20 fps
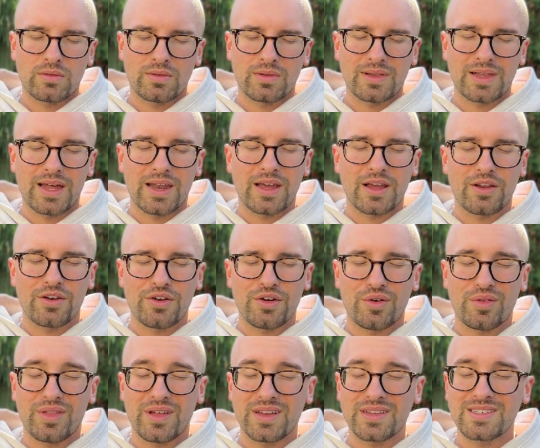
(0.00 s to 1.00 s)
letting it know
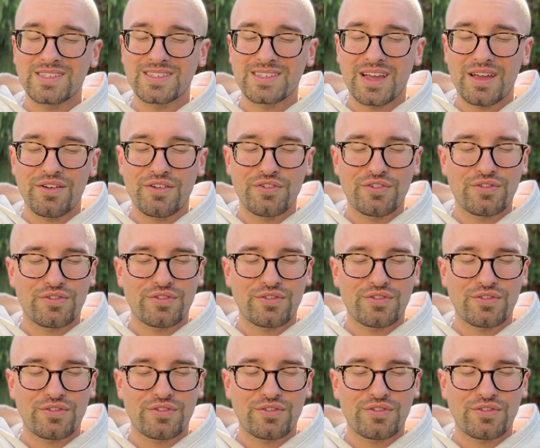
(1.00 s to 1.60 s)
that it's safe,